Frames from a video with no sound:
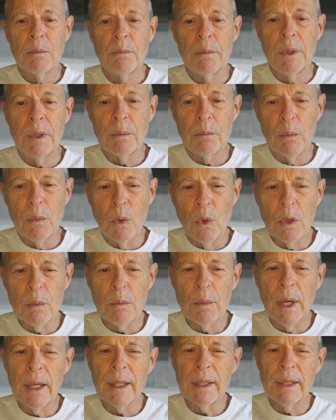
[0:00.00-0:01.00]
but more
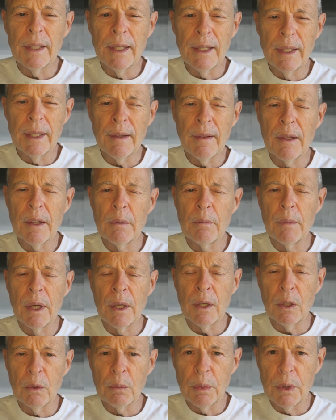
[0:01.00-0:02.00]
by letting them
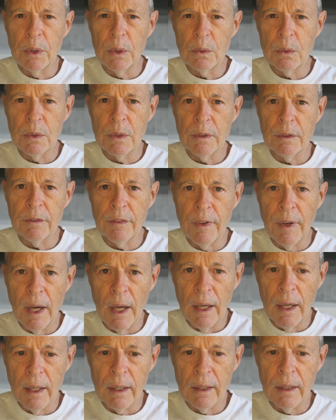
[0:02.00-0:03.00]
help you
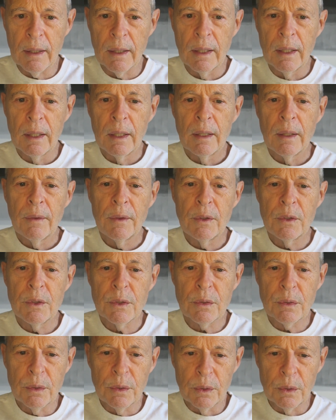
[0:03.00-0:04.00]
define the
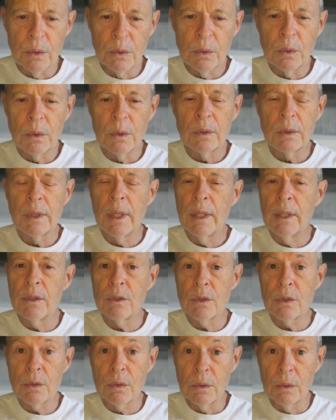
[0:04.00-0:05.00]
true
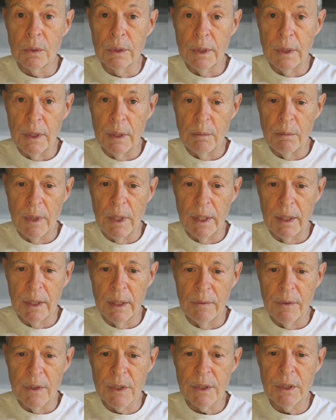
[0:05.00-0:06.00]
and truly
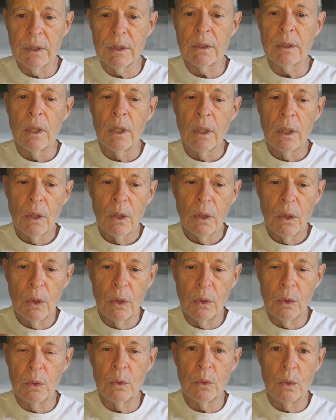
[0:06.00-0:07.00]
magnificent
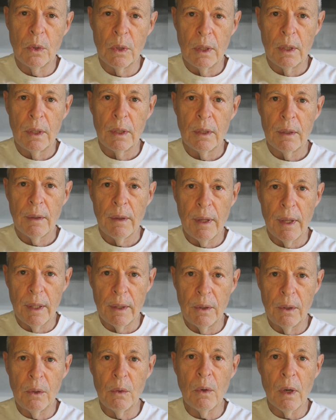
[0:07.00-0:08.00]
who that
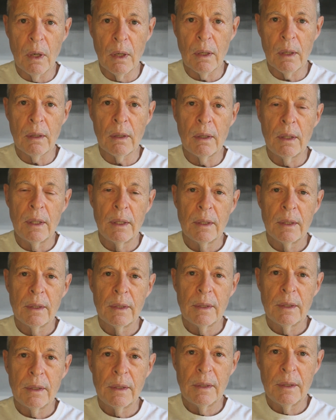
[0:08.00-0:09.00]
you are
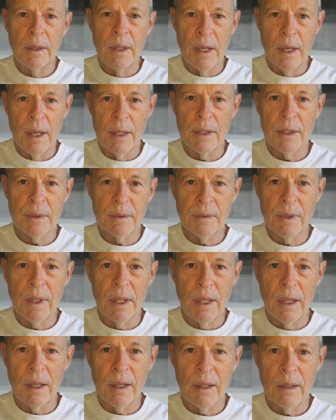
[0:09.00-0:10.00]
in the eyes of
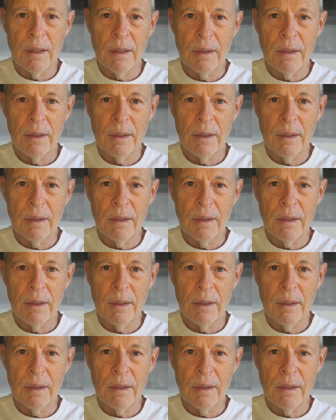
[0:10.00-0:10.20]
God.